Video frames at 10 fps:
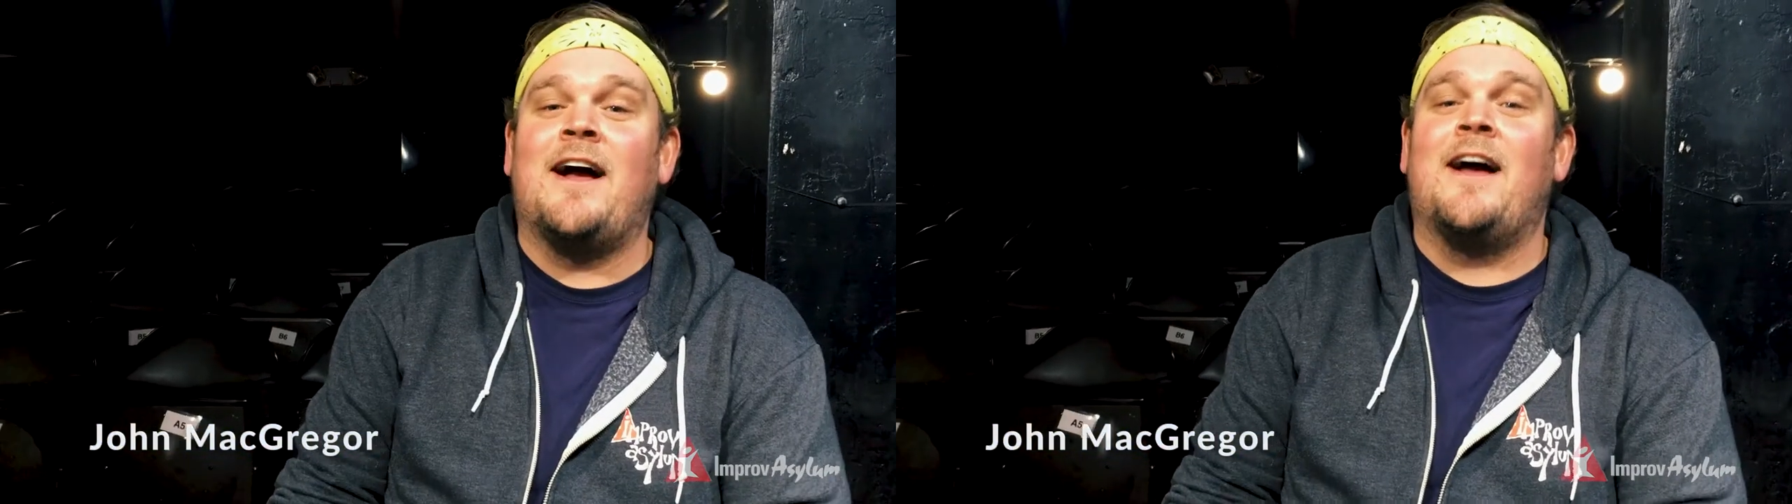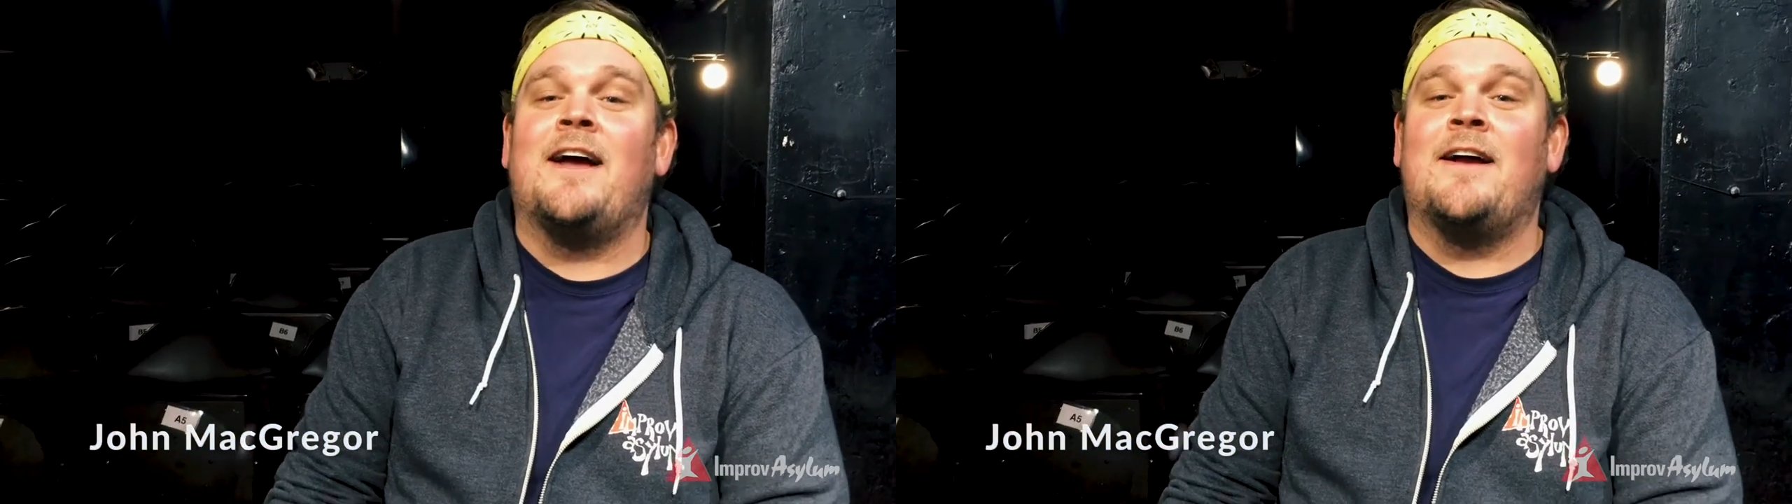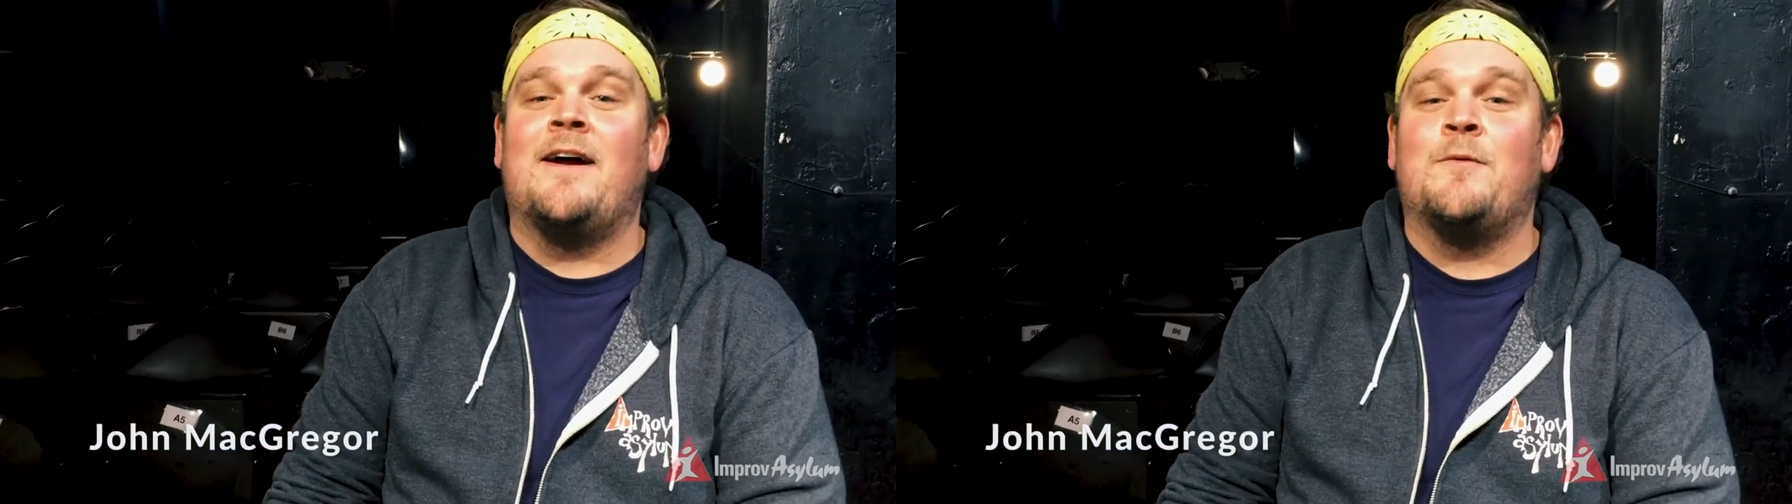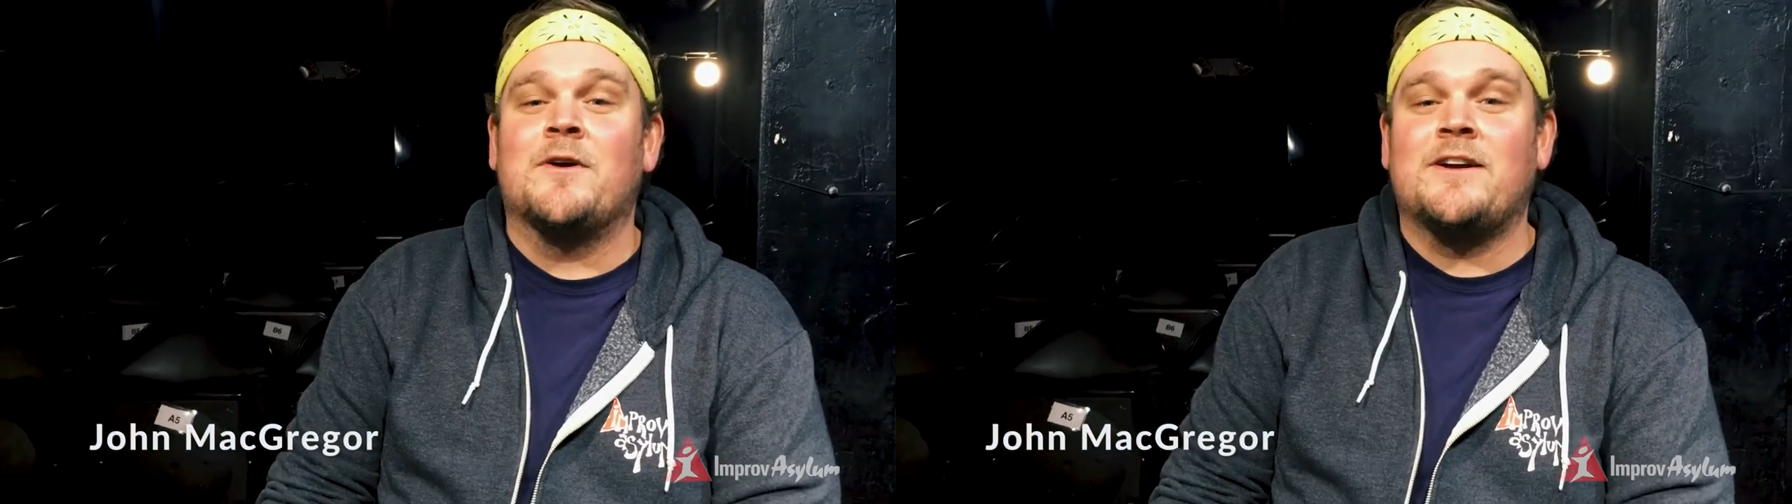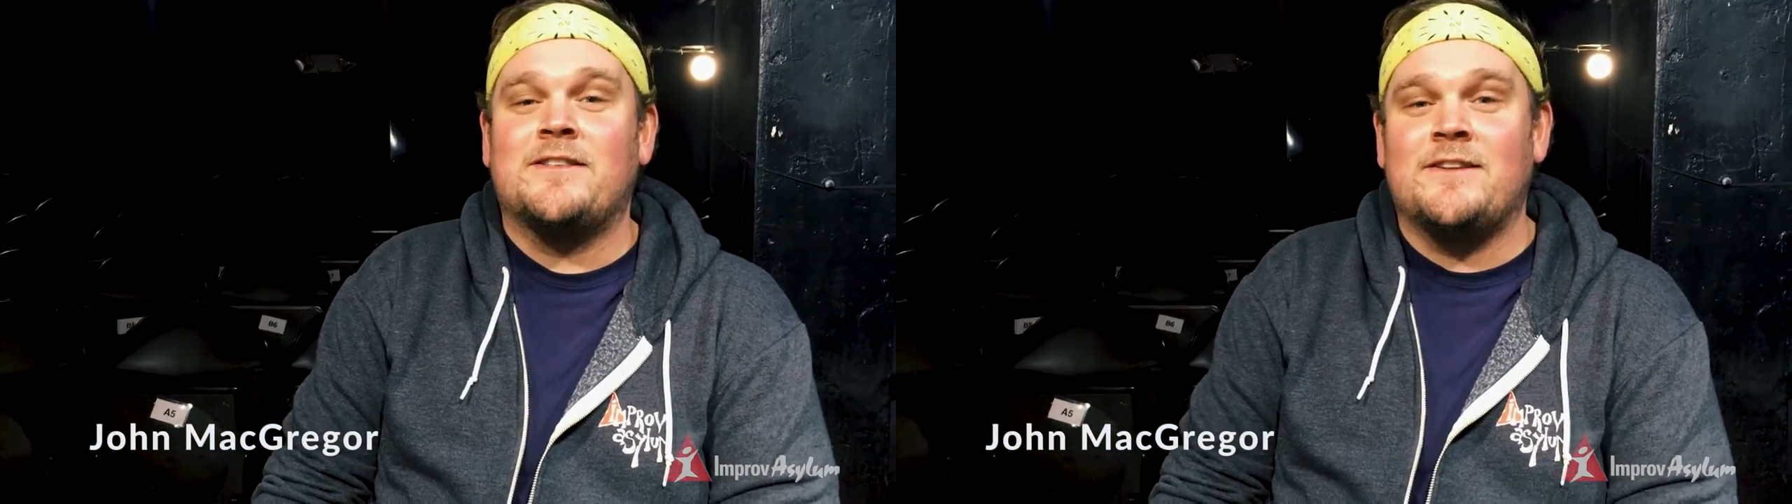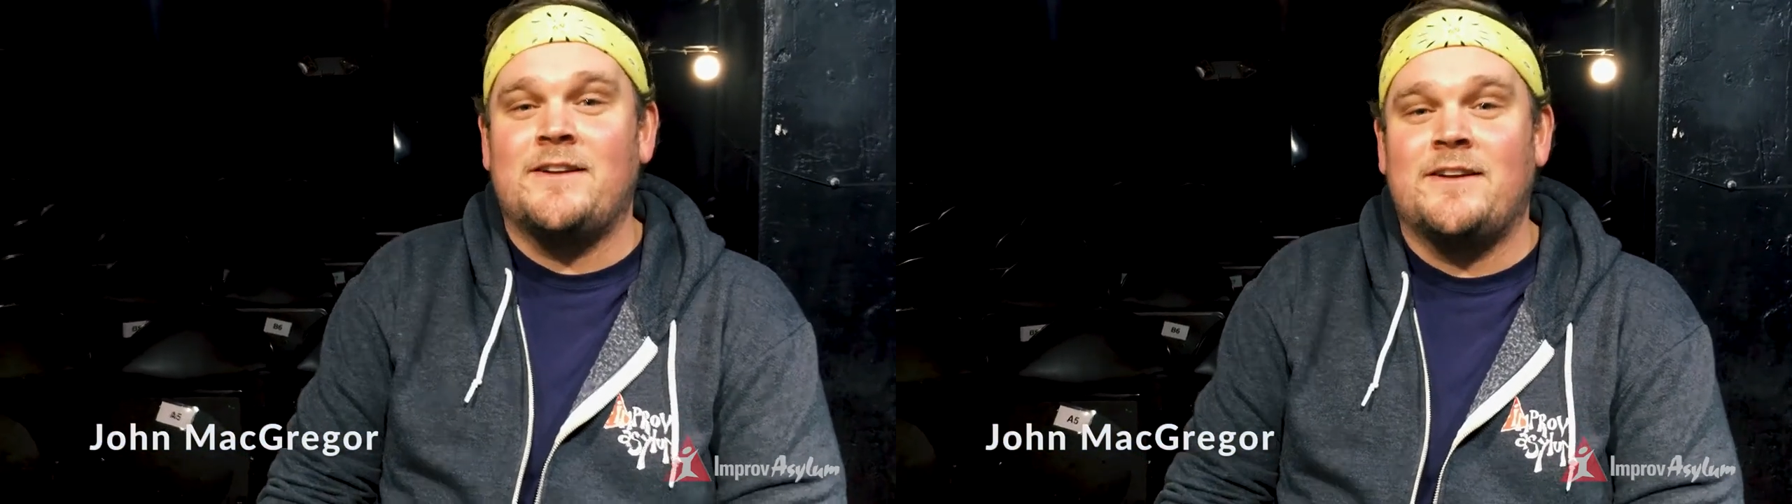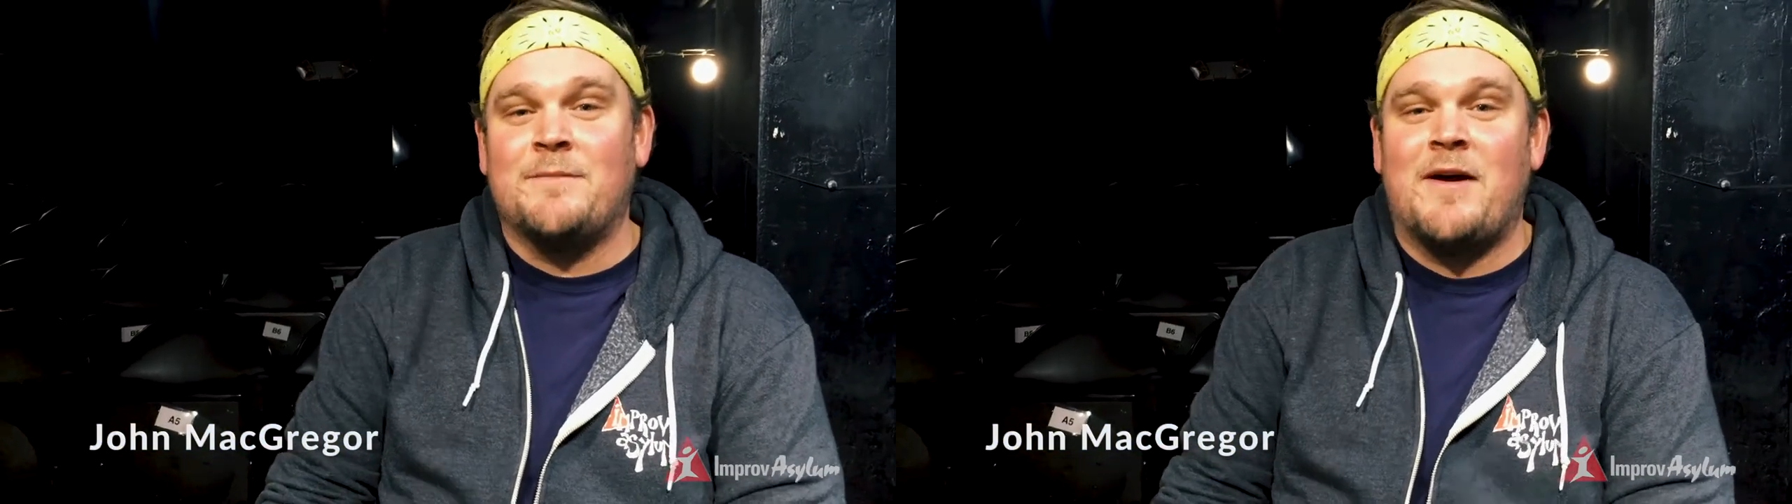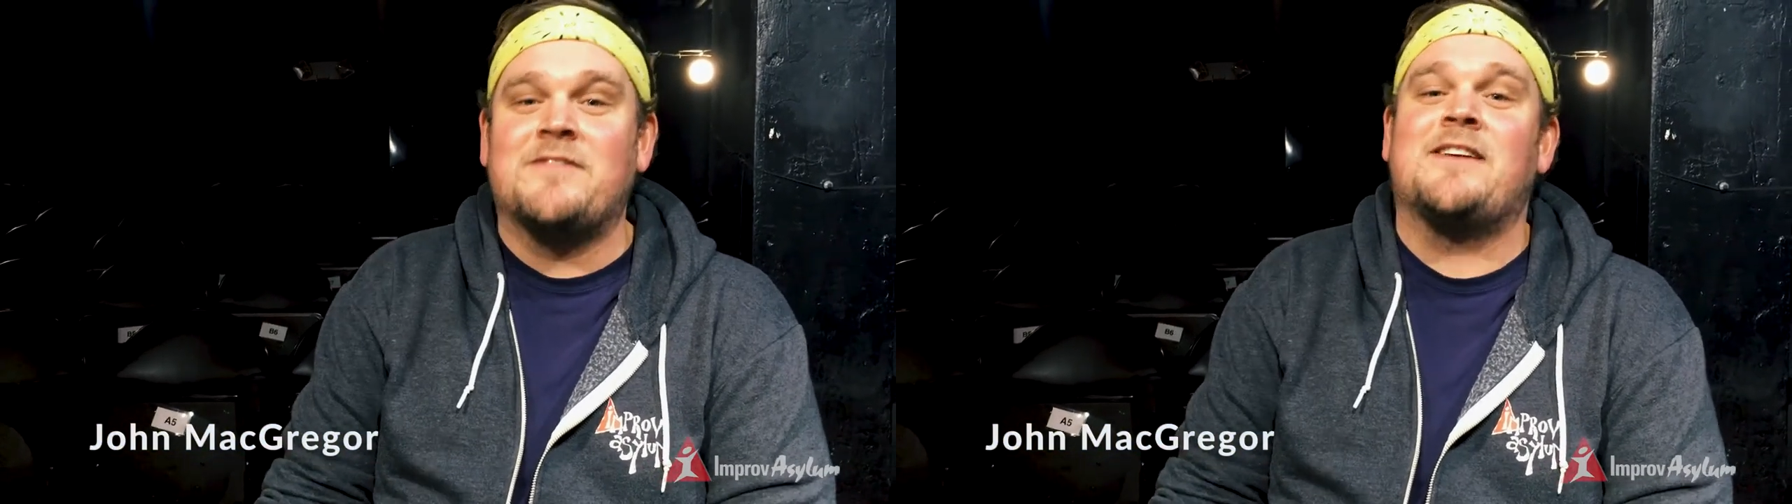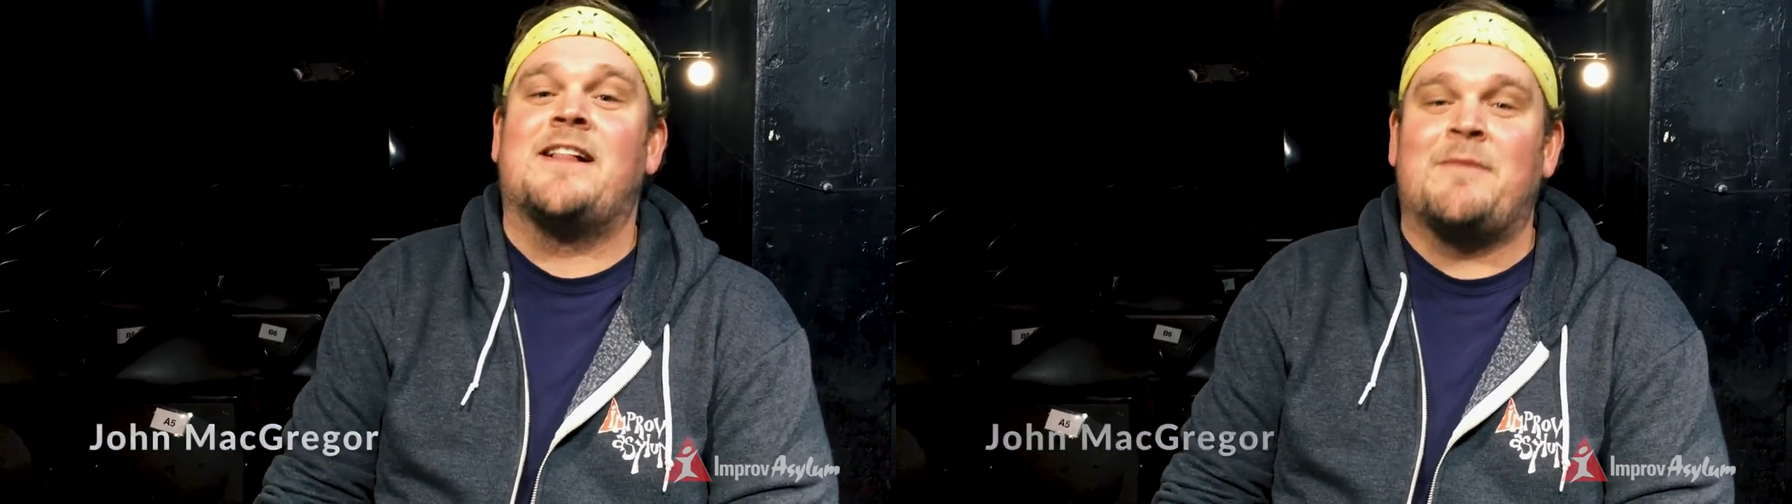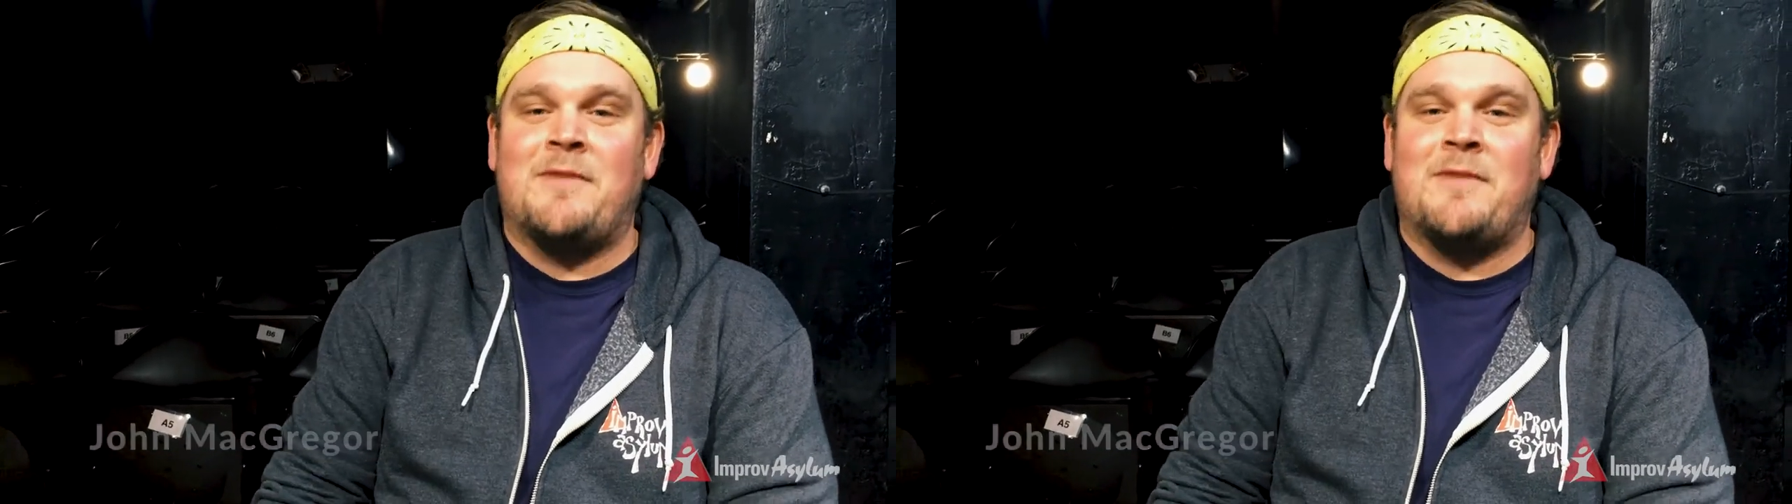I work at the Improv Asylum.